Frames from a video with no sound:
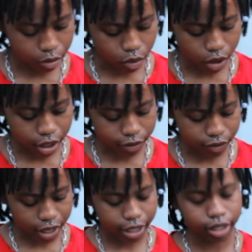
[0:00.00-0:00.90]
What
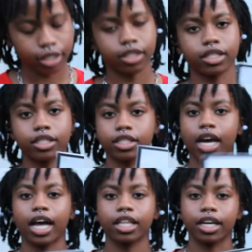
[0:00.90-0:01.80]
advice does
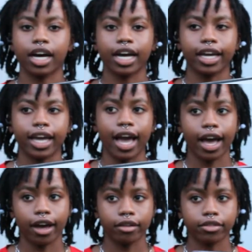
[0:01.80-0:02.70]
Kyla Kai
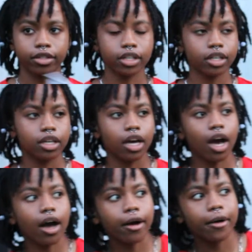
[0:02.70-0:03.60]
have?
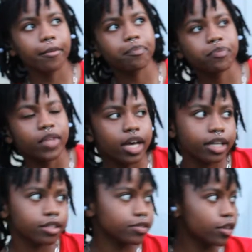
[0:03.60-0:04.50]

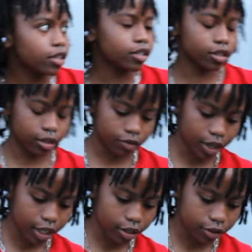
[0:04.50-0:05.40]
As far as
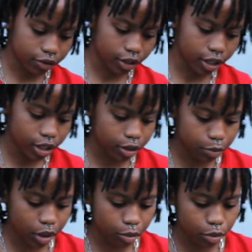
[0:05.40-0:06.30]
advice for any
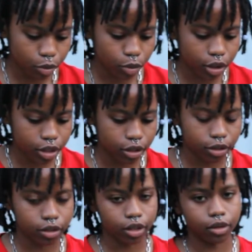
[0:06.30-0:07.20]
people wanting to
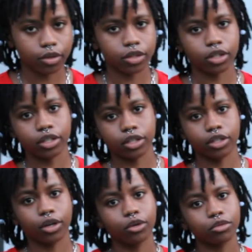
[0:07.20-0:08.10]
start
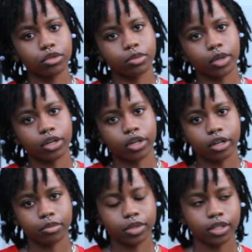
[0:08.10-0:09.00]
their own small
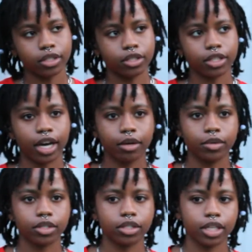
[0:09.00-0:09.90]
art business, I
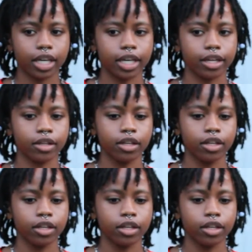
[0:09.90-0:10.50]
would say